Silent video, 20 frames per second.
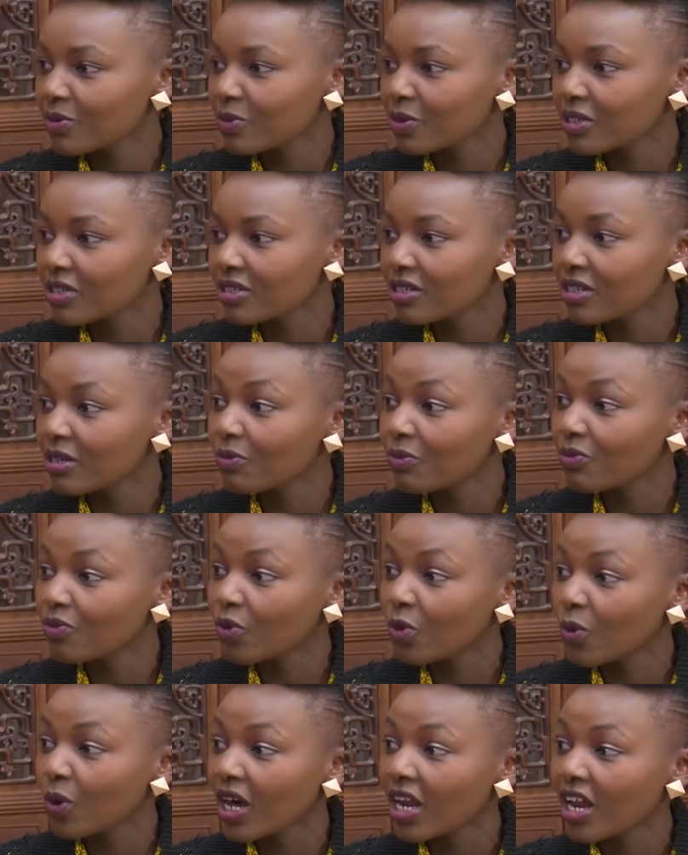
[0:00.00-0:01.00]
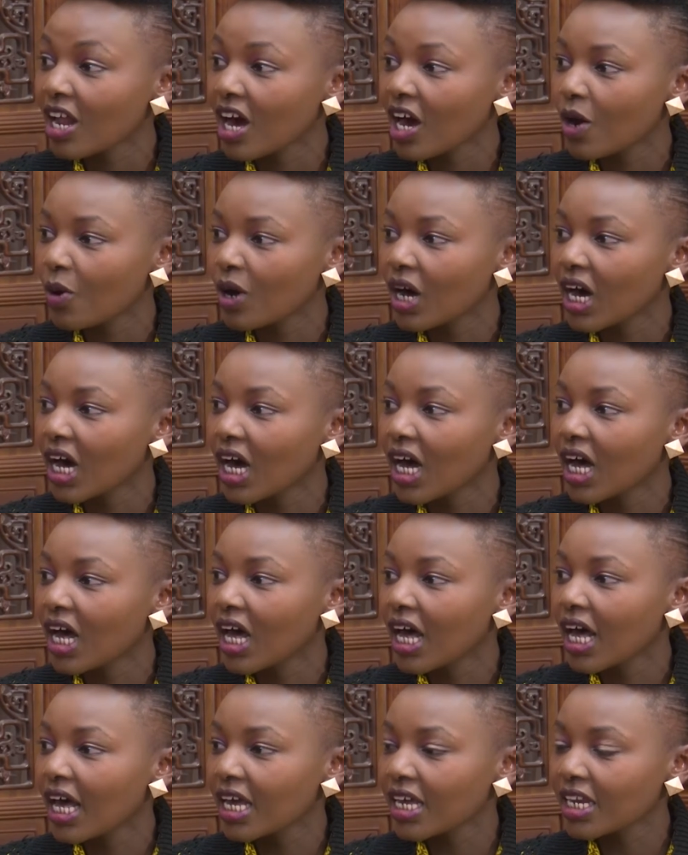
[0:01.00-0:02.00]
will sleep for 1 hour
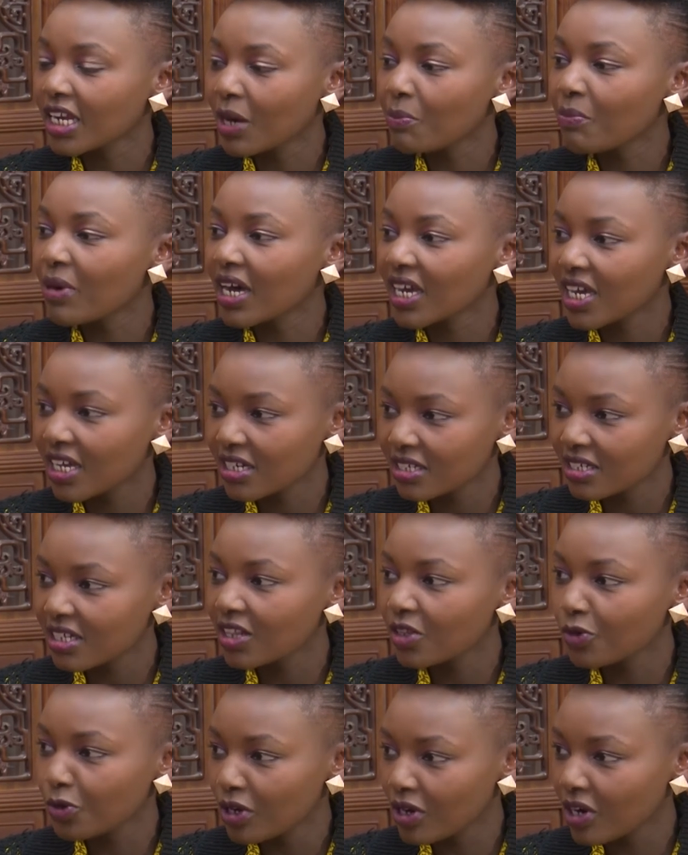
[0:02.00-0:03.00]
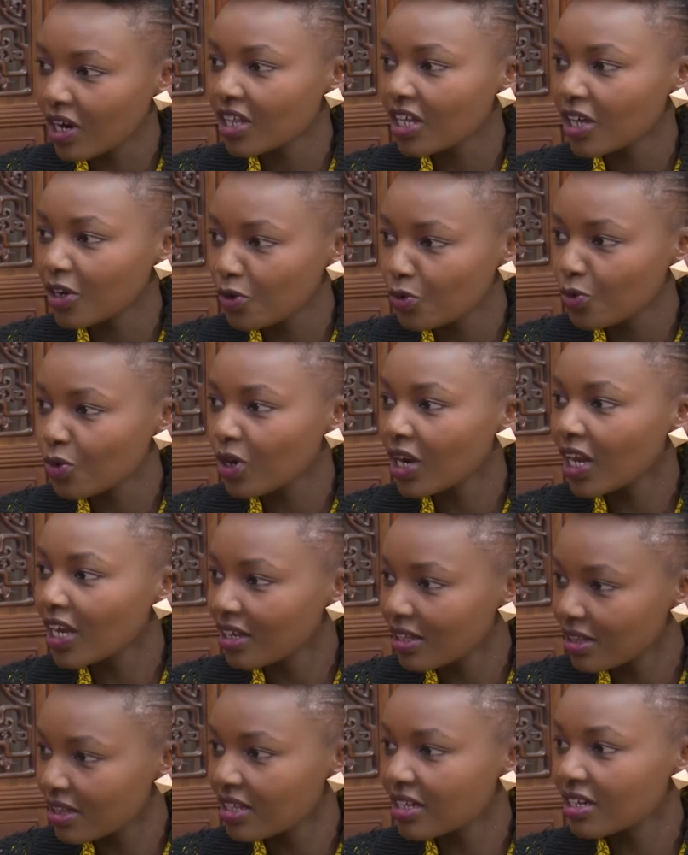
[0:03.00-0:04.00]
in a bucket that would rather do
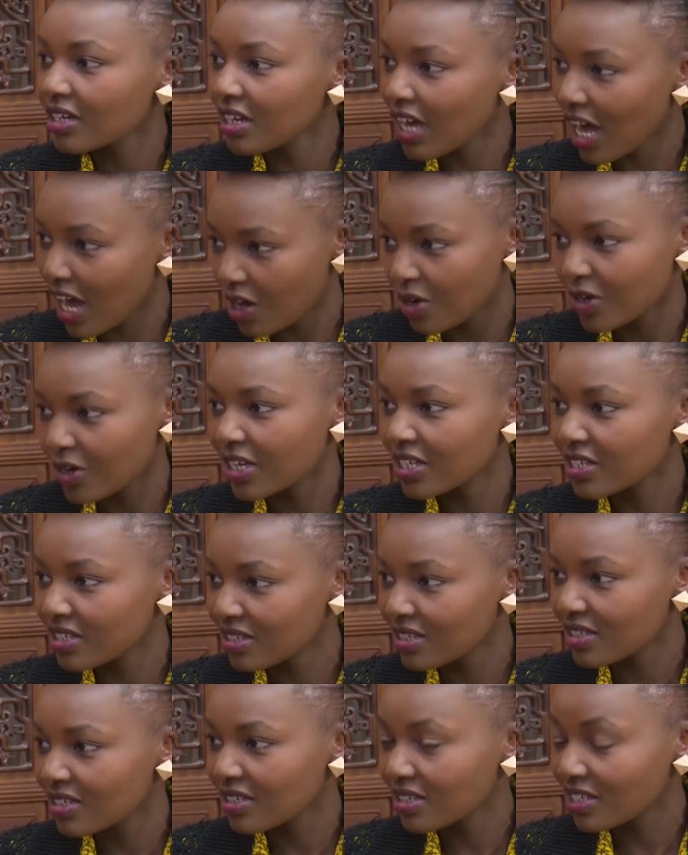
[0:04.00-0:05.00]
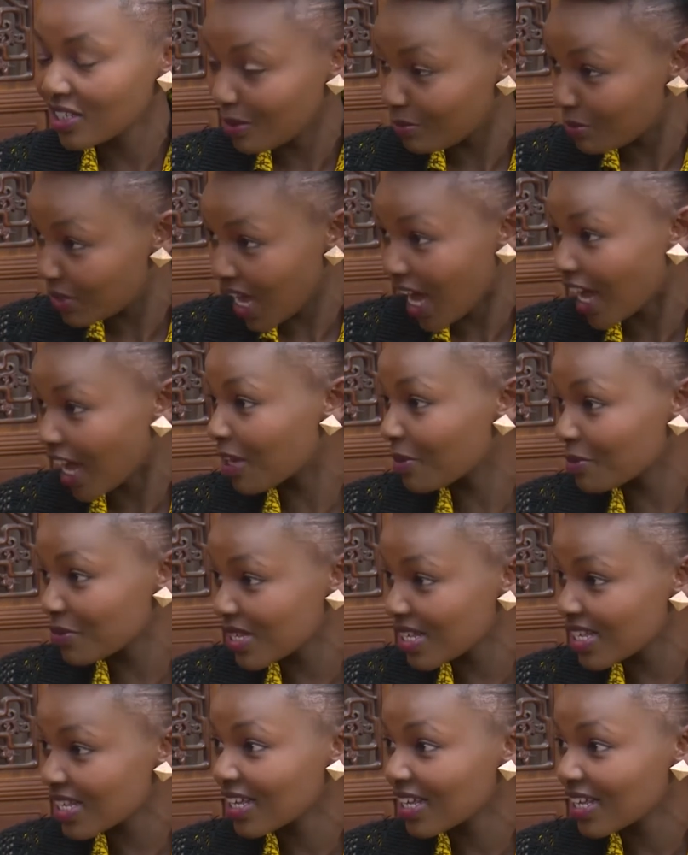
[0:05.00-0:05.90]
like 3 hours sometimes.